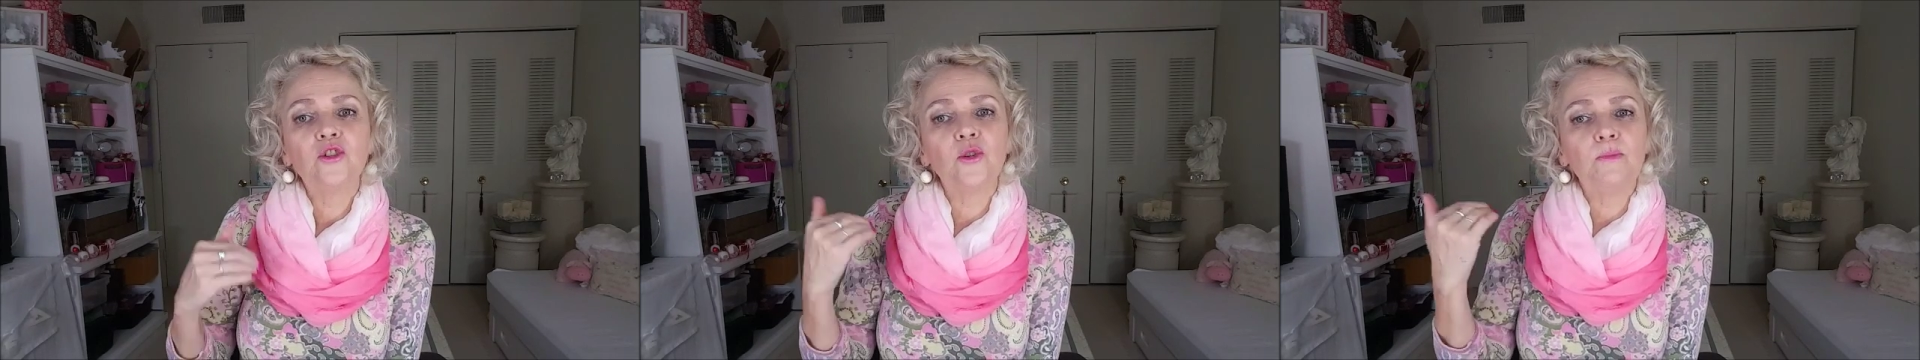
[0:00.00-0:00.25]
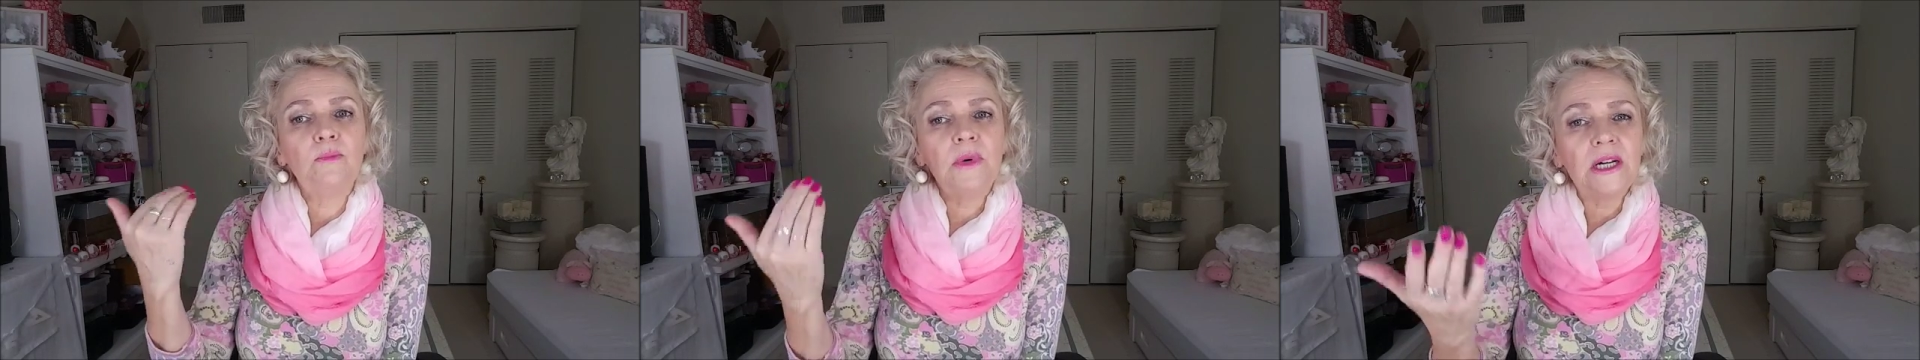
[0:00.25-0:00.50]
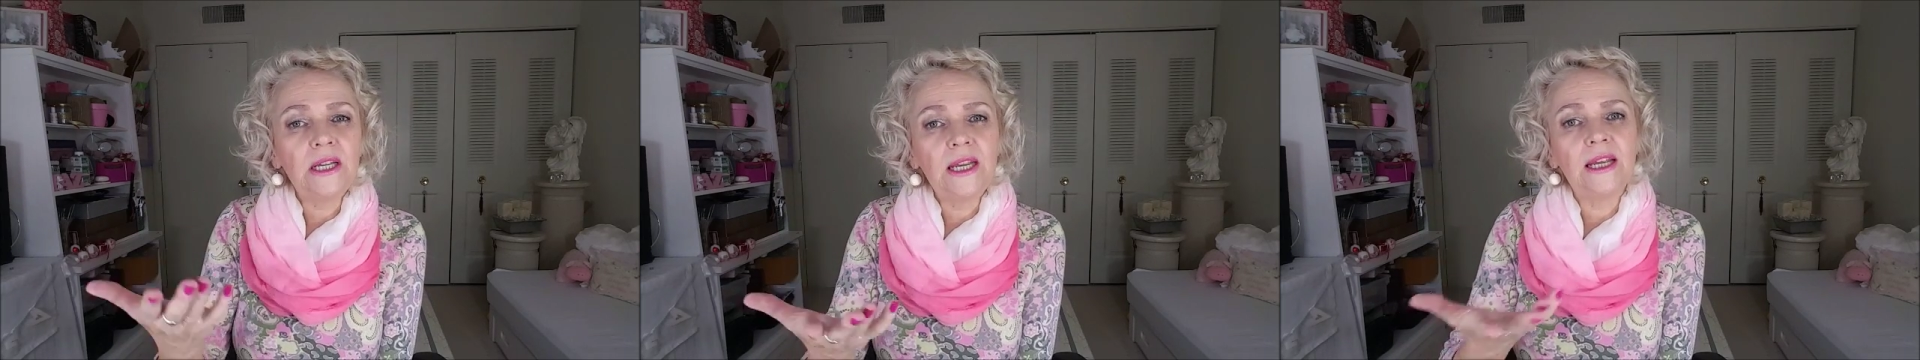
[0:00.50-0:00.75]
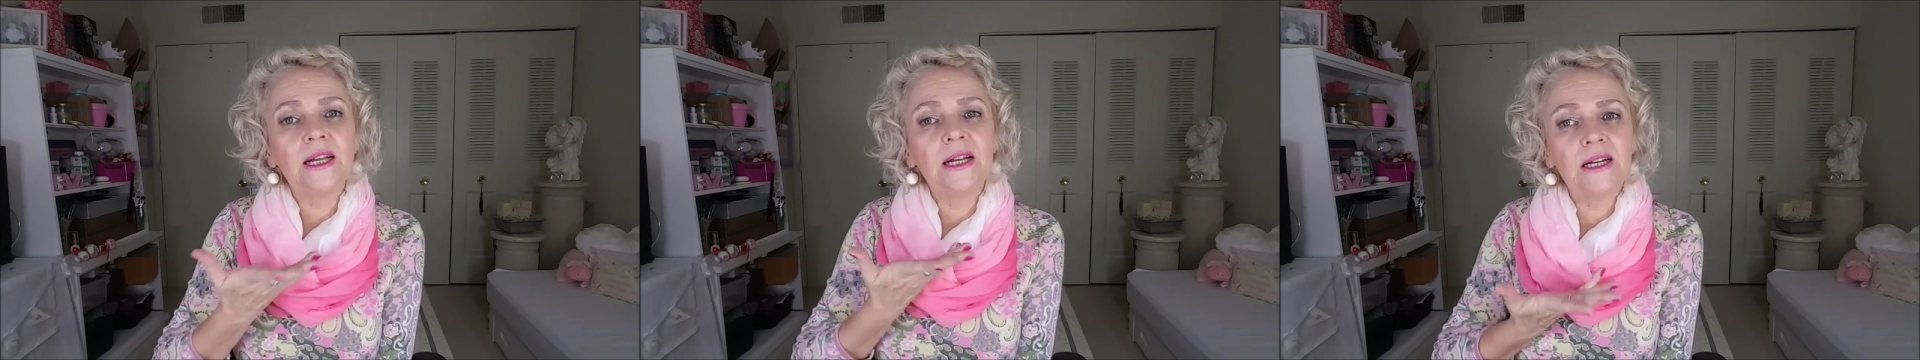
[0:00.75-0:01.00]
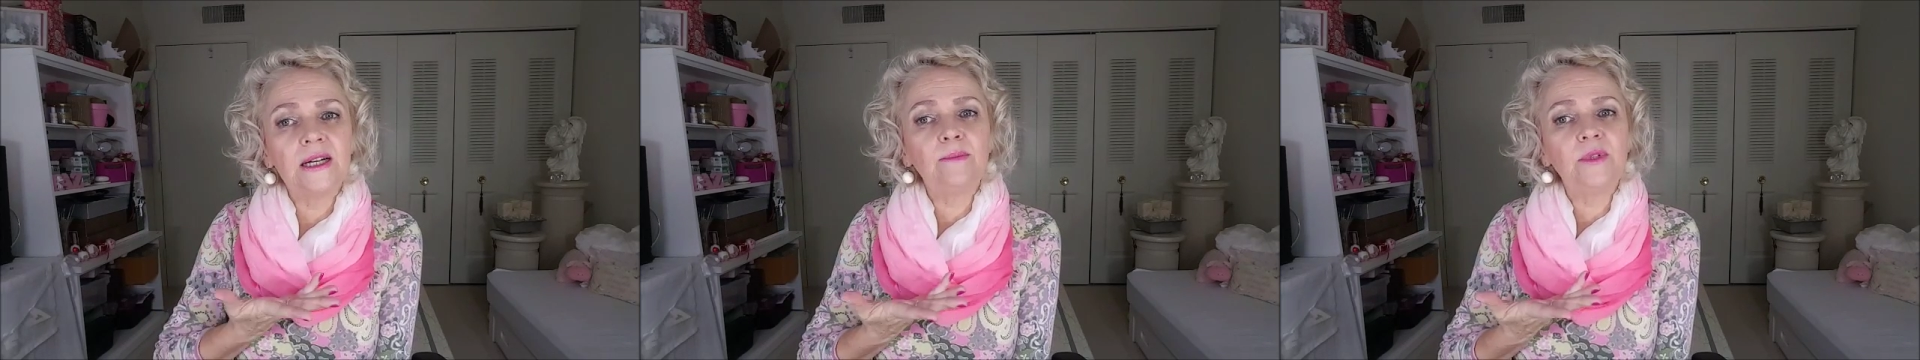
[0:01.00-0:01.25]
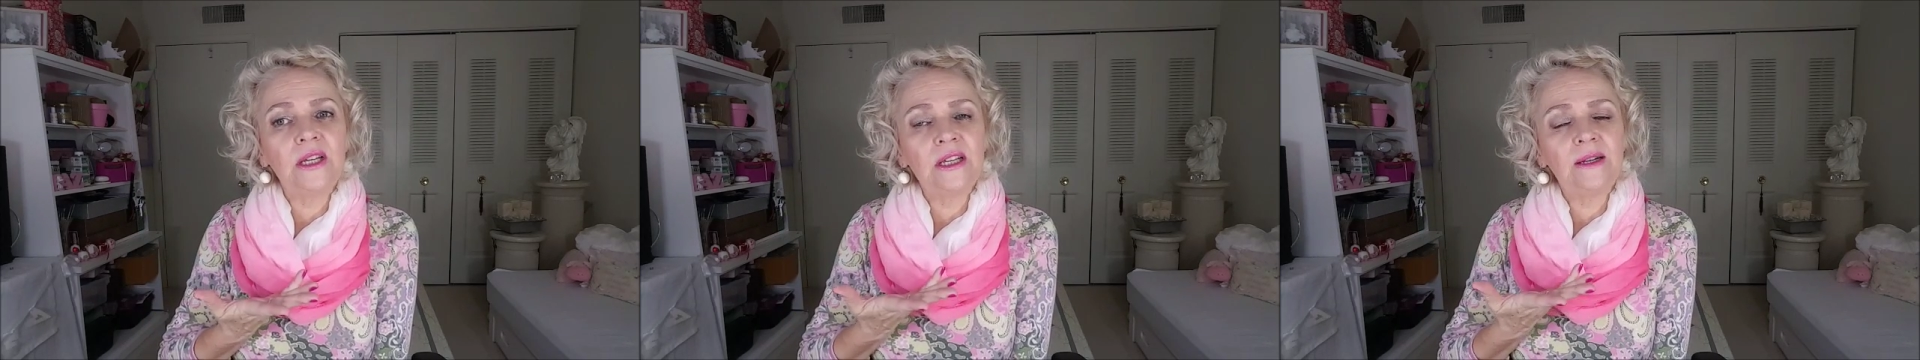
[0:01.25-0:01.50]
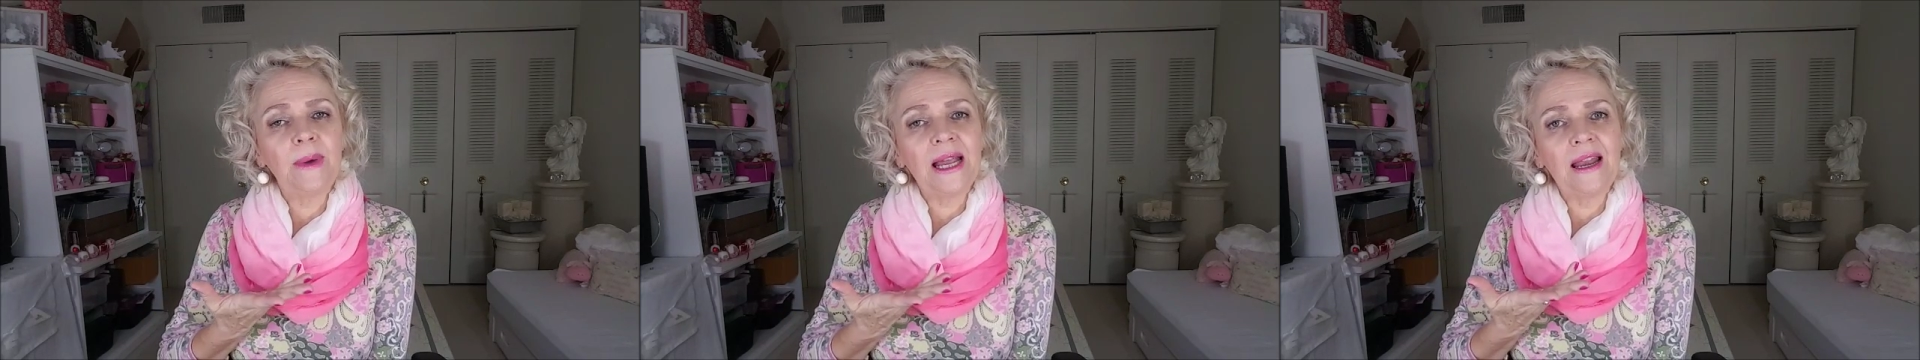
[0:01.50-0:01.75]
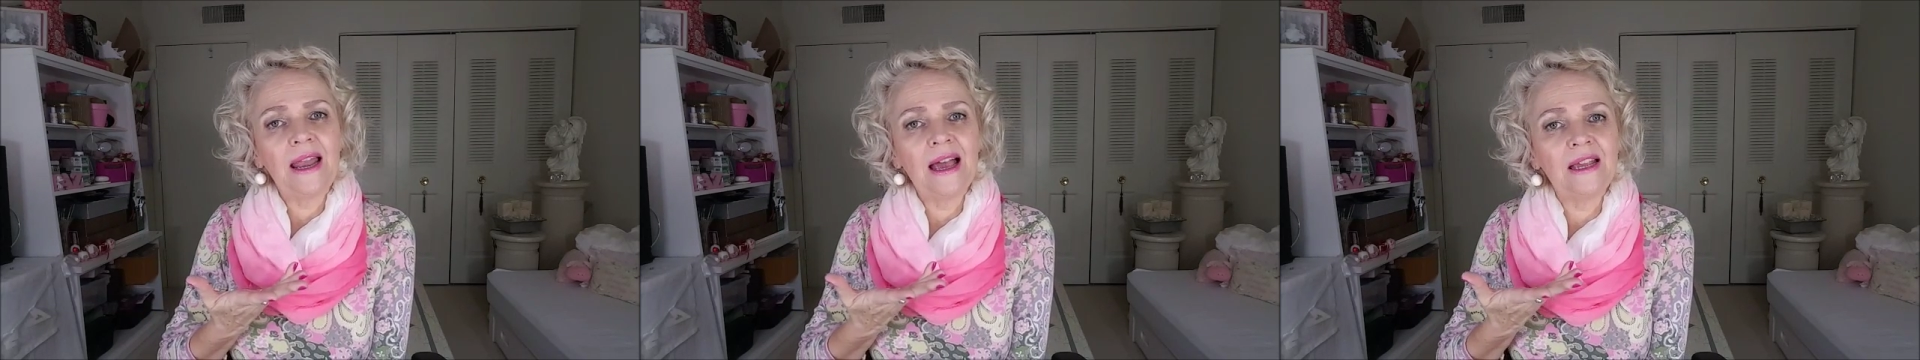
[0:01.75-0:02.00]
to money come in
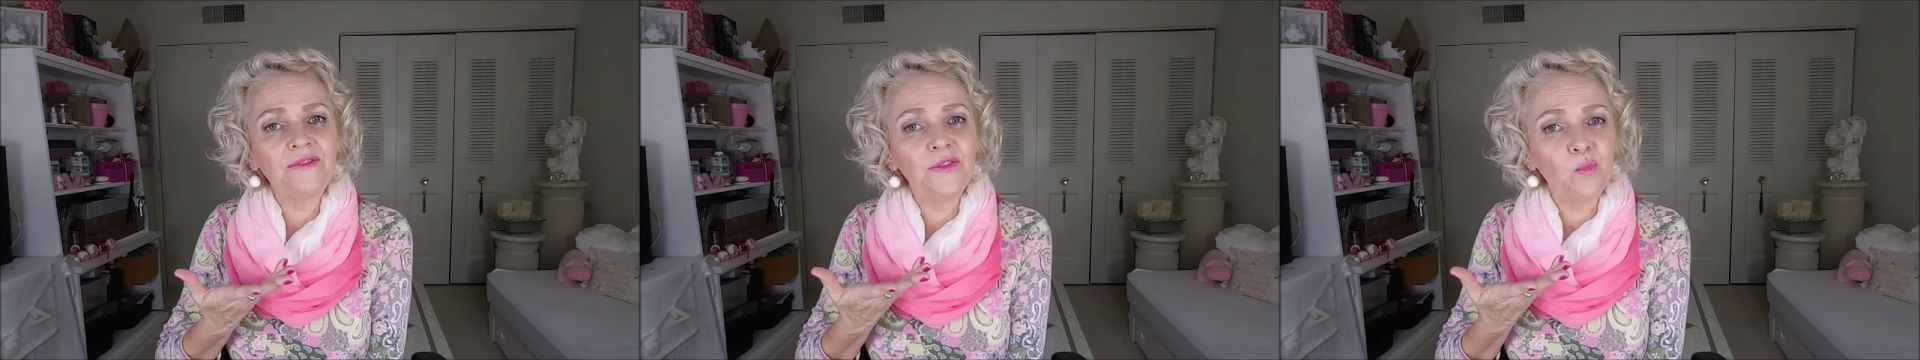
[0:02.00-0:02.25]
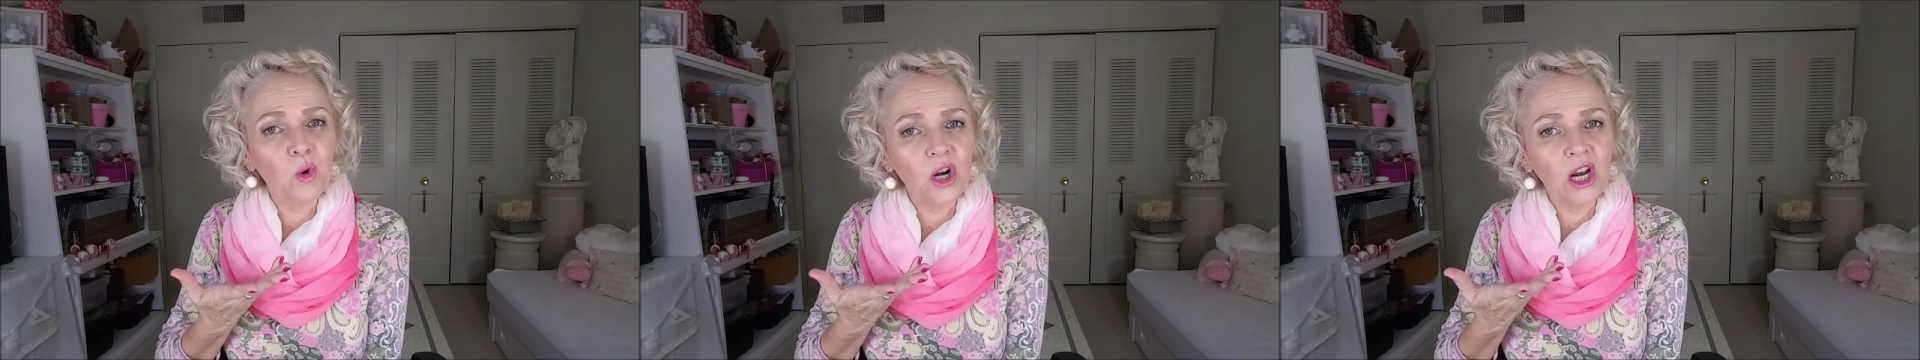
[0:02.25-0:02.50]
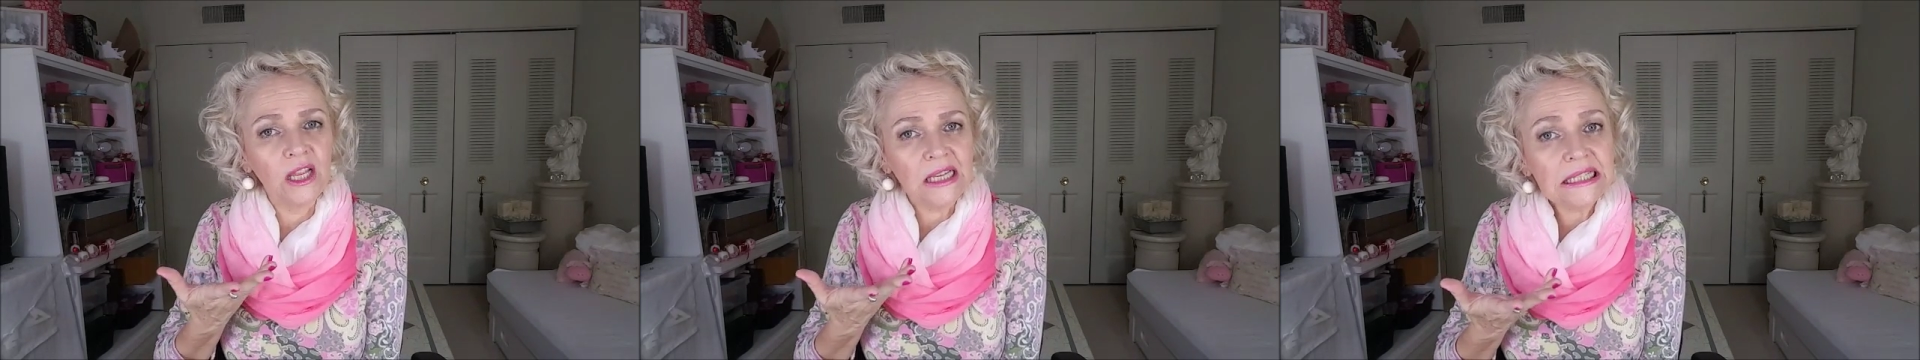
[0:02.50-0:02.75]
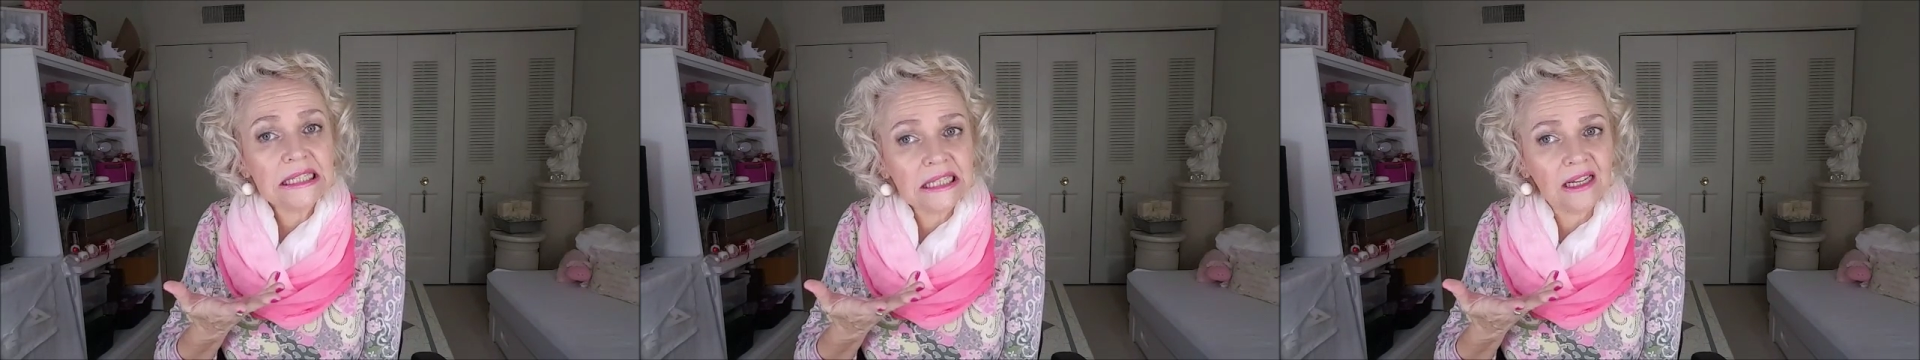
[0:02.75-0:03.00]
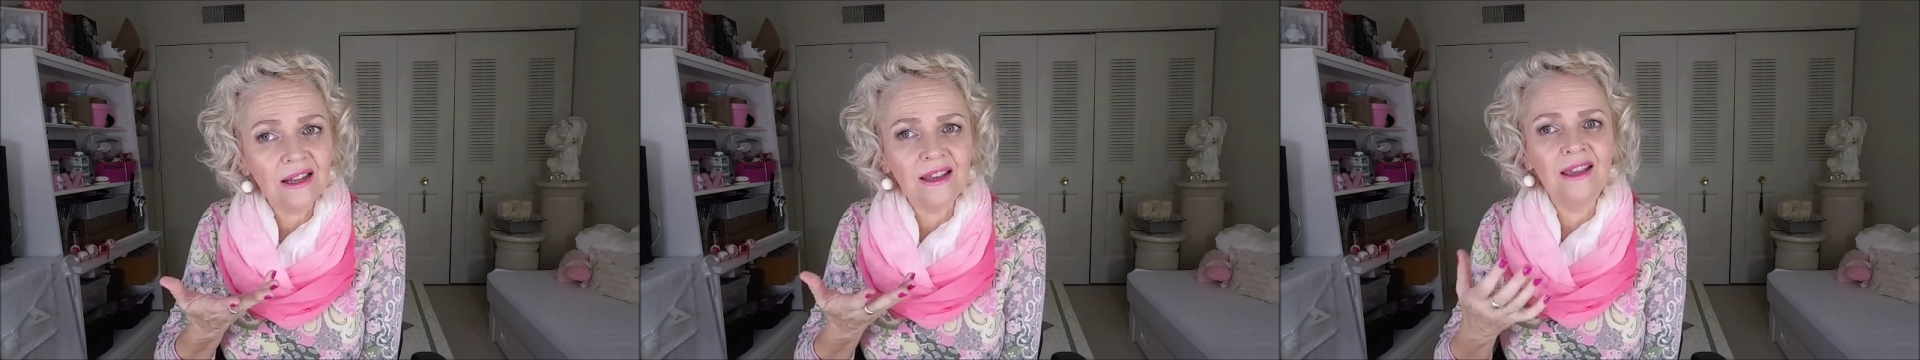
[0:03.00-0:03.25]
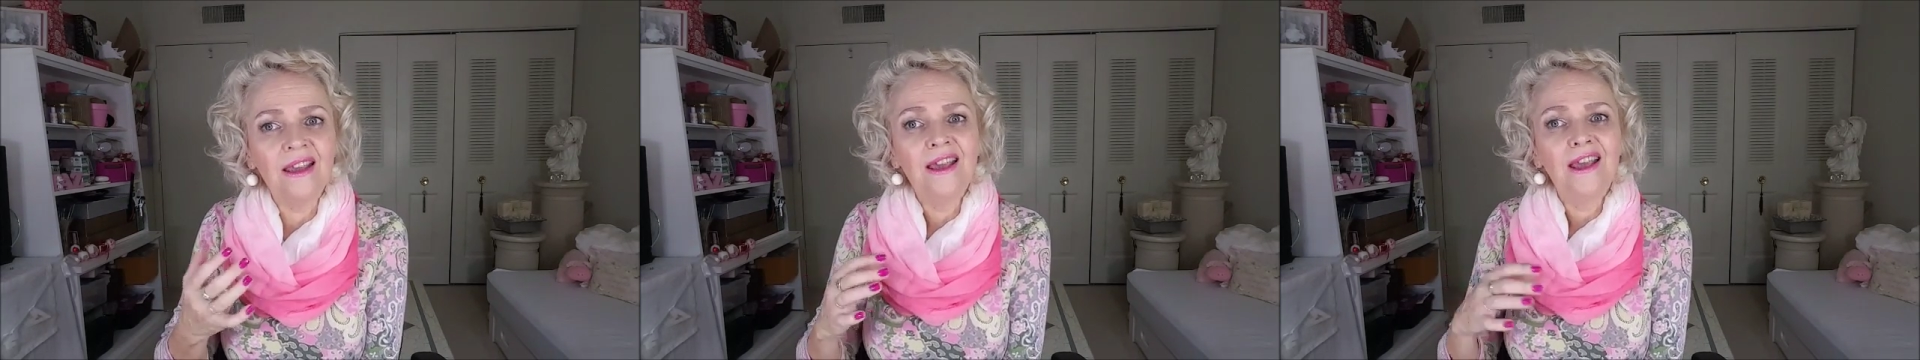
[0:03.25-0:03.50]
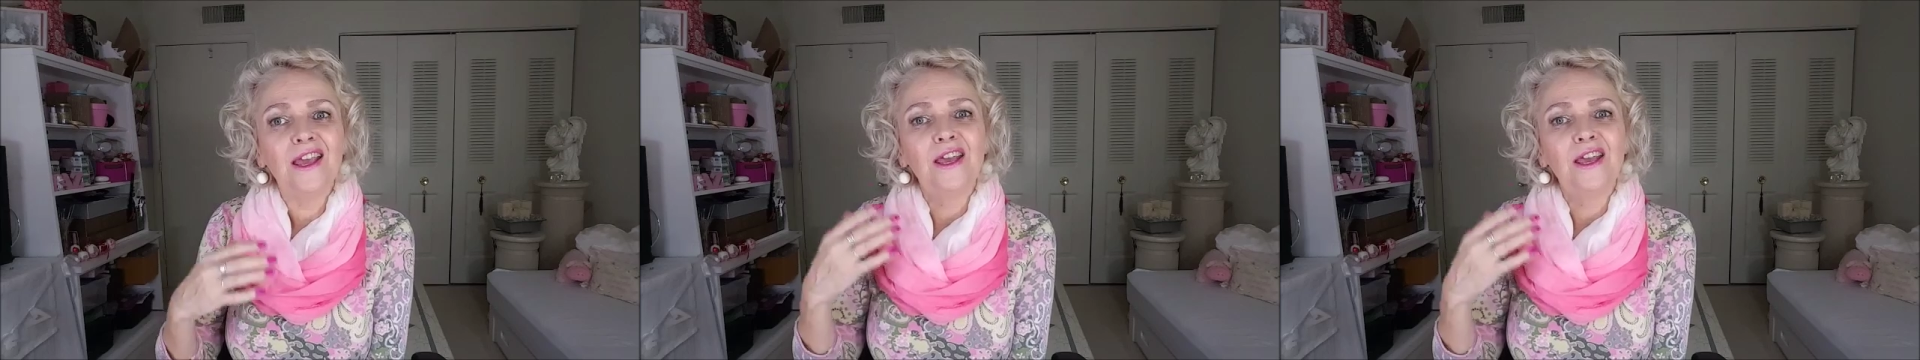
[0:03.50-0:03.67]
my life more easily